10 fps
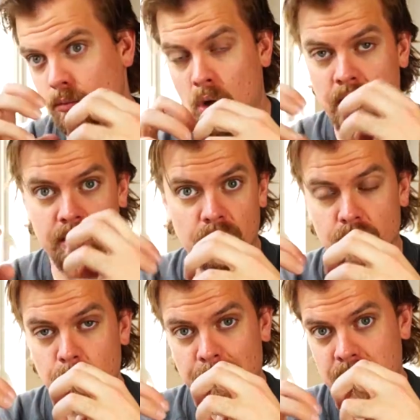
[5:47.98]
rotted
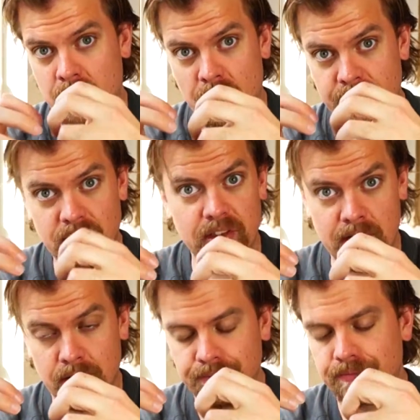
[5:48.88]
or fermented off the
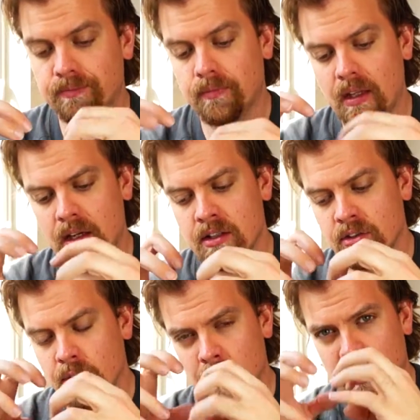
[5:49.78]
seed,
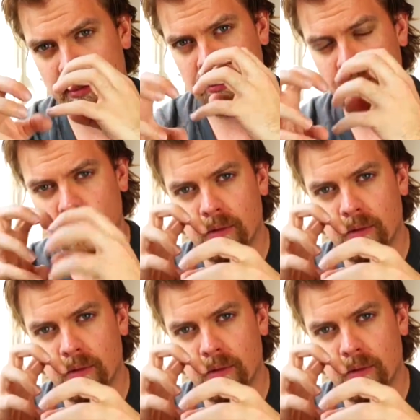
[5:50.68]
and so a lot of